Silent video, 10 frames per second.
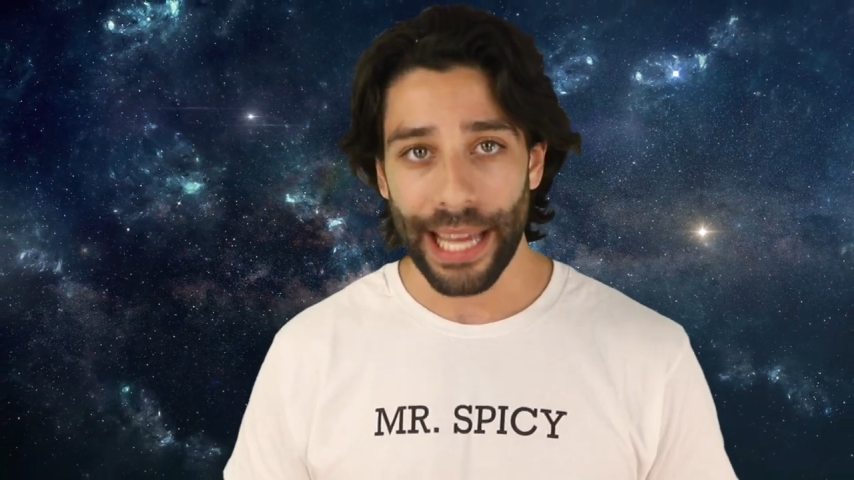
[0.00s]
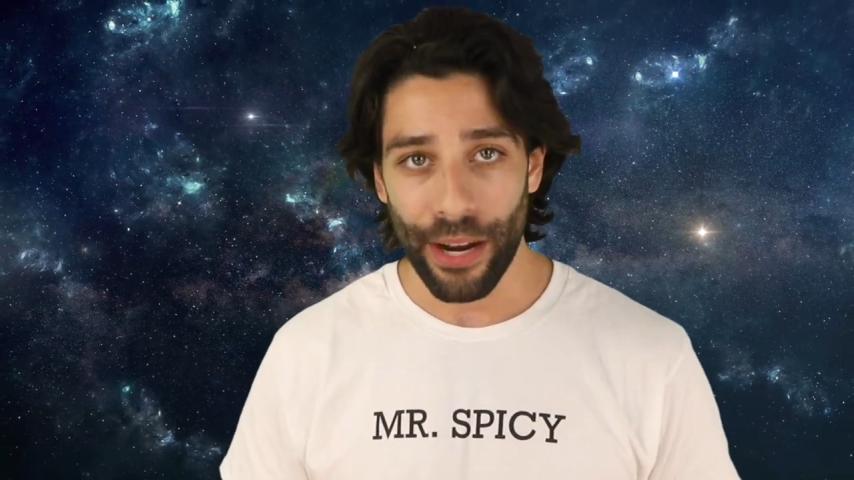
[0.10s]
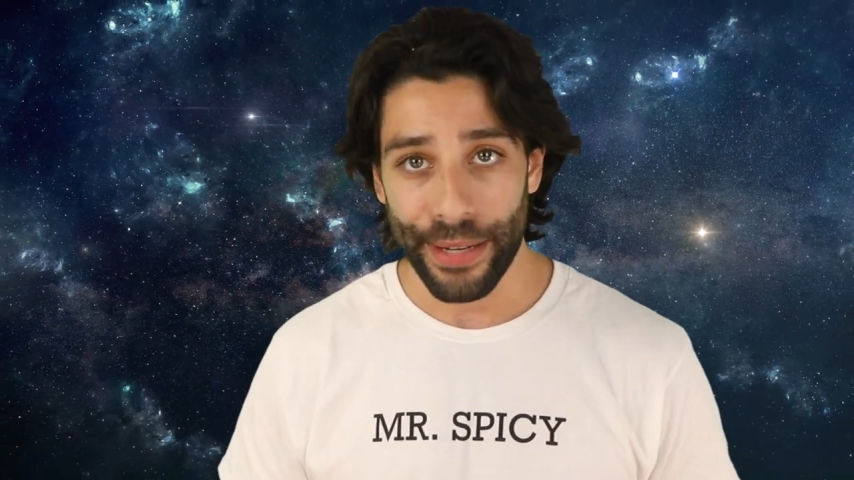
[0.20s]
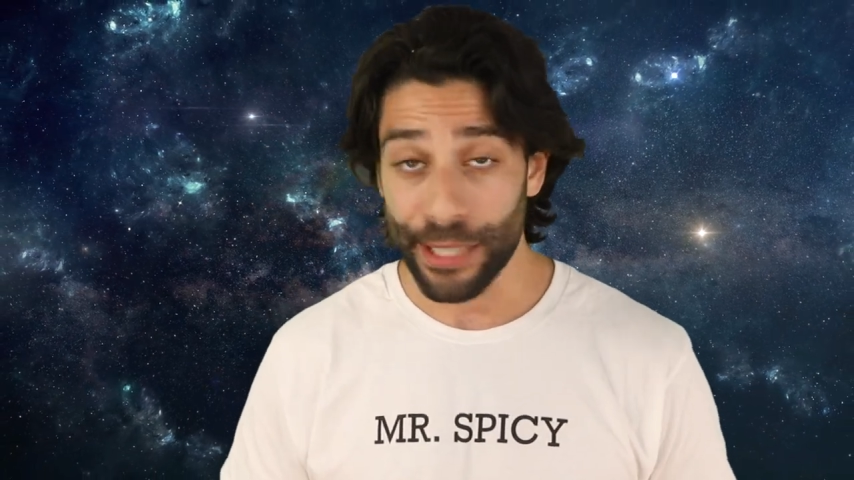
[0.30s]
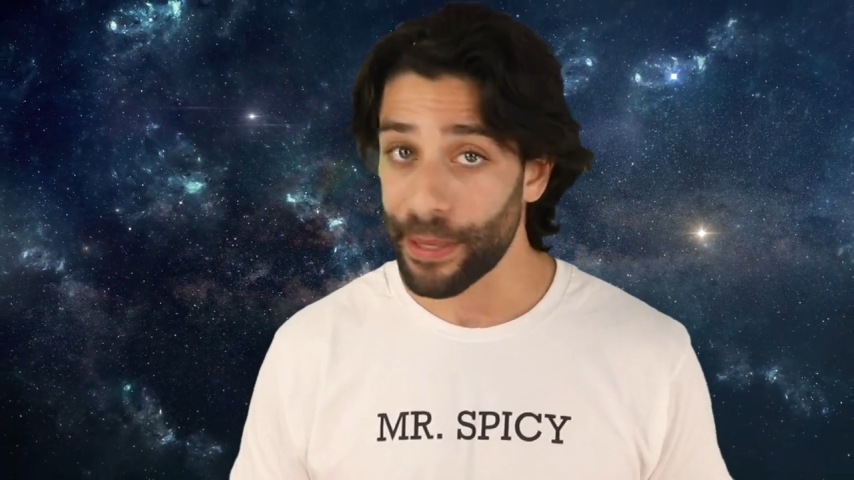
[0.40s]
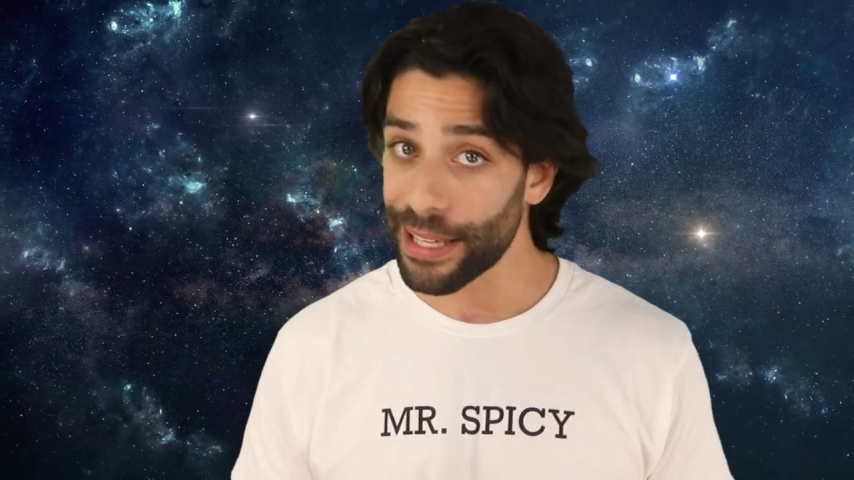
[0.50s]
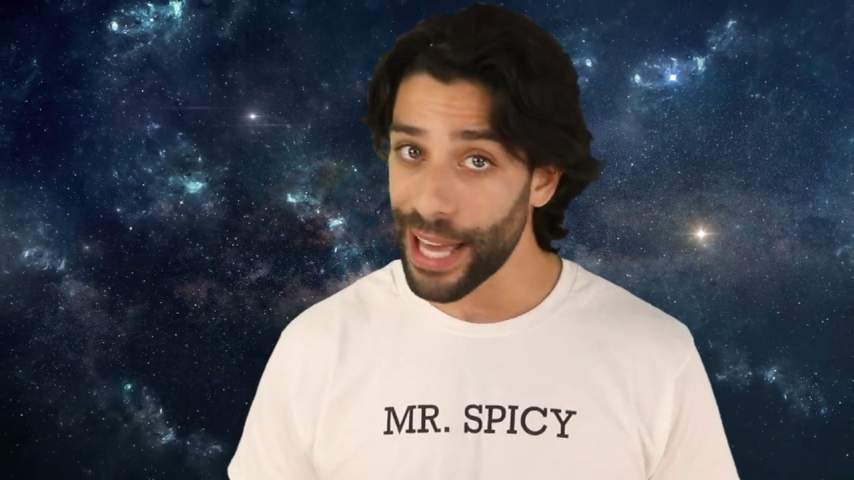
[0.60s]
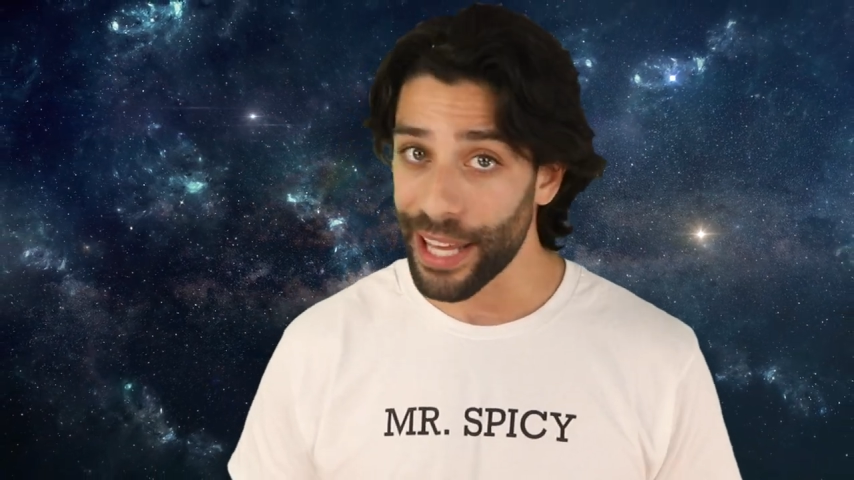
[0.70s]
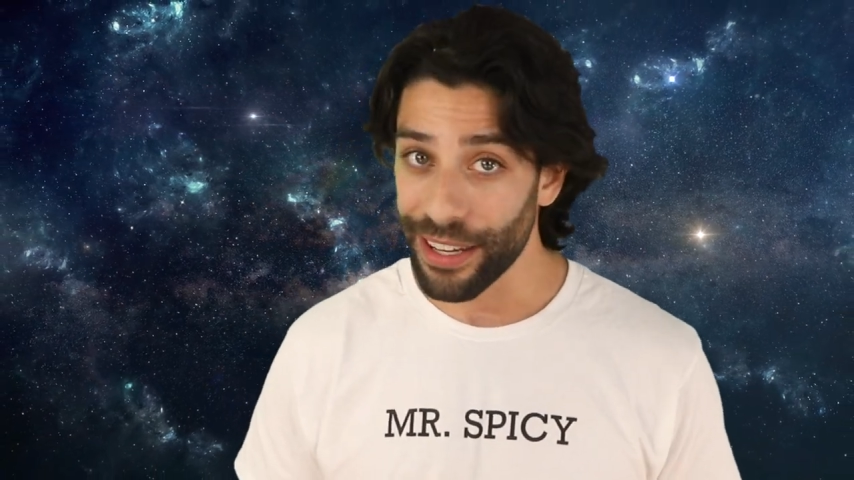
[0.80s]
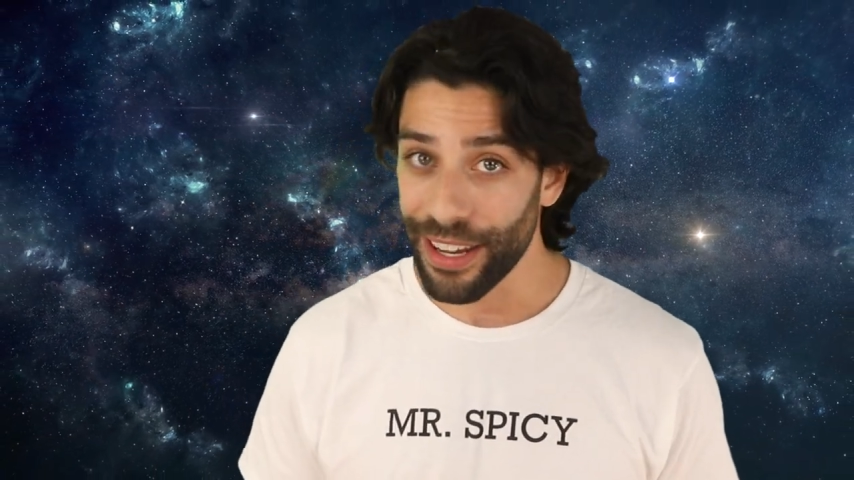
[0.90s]
Ares, but
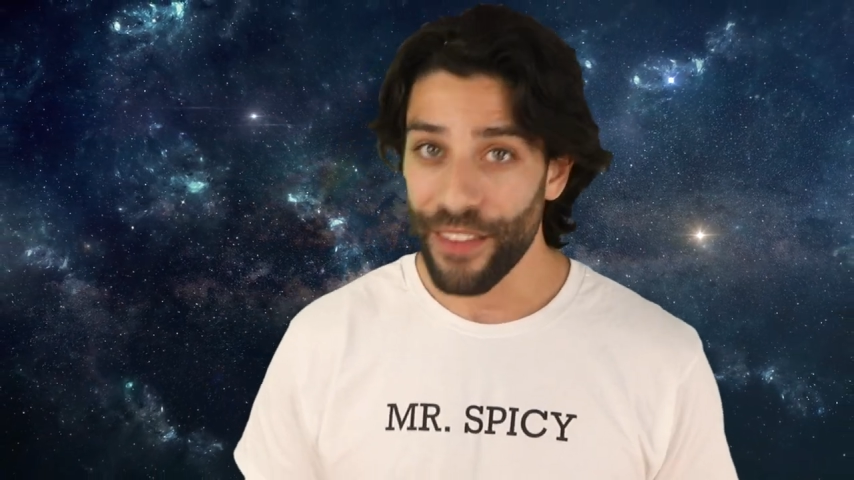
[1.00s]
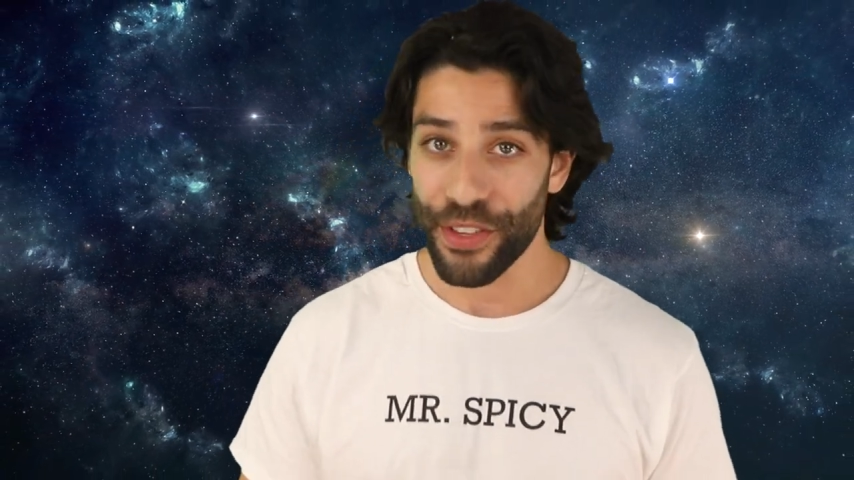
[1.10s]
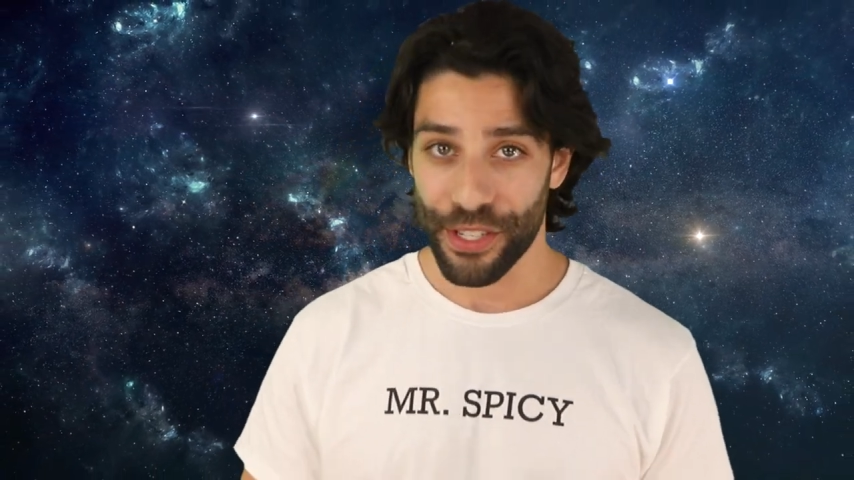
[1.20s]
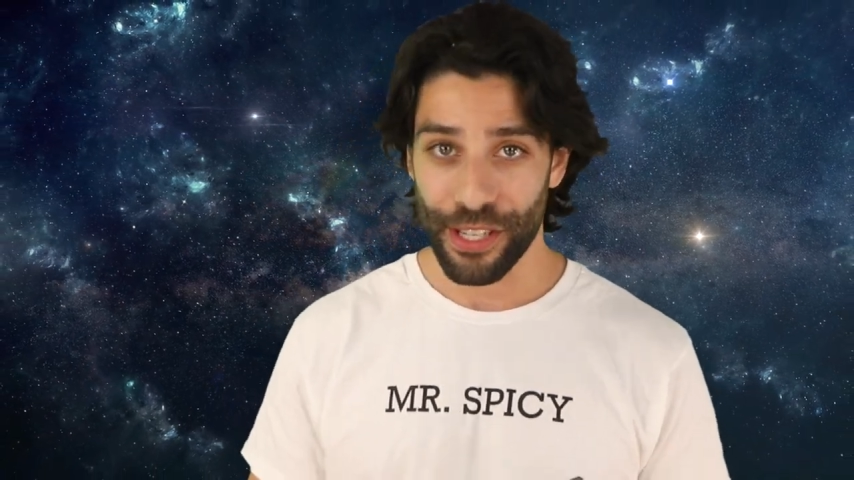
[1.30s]
again, this